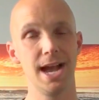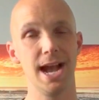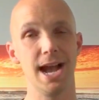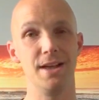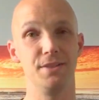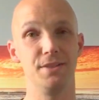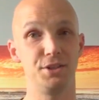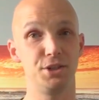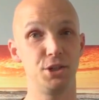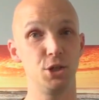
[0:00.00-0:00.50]

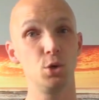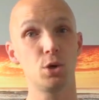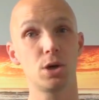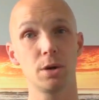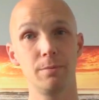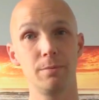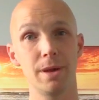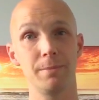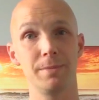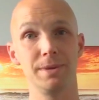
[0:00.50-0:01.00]
and the 2
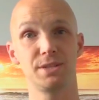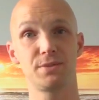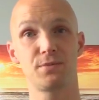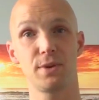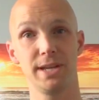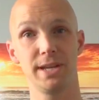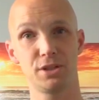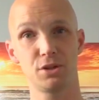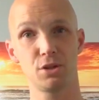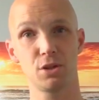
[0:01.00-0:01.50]
commitments for
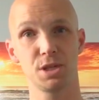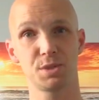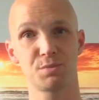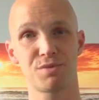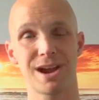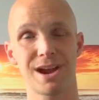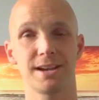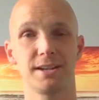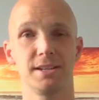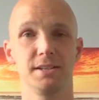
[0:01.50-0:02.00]
each of those
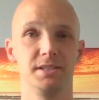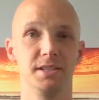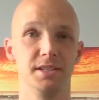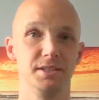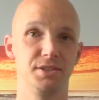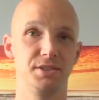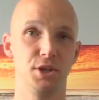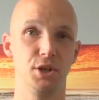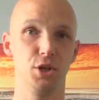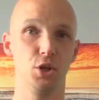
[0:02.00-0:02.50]

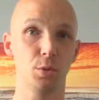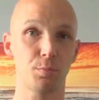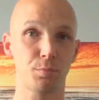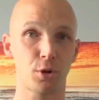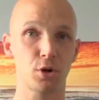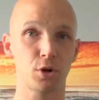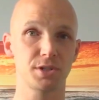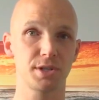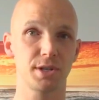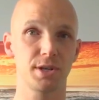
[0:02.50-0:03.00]
practices to your
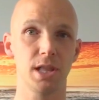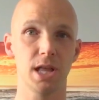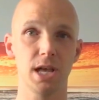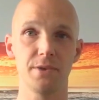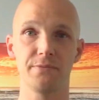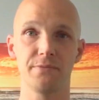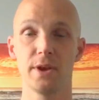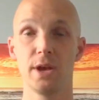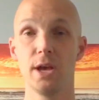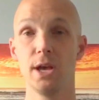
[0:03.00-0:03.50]
personal
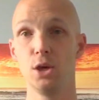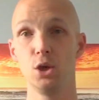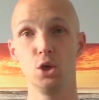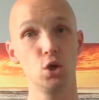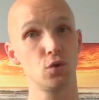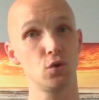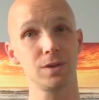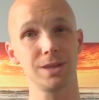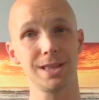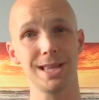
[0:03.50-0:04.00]
life,
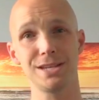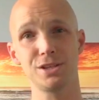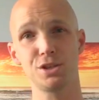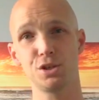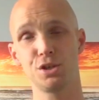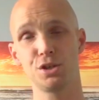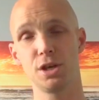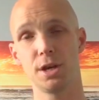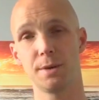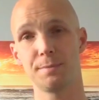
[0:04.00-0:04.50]
your
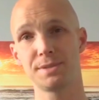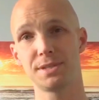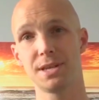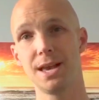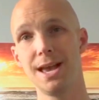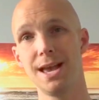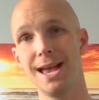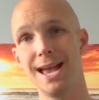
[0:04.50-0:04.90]
relationships,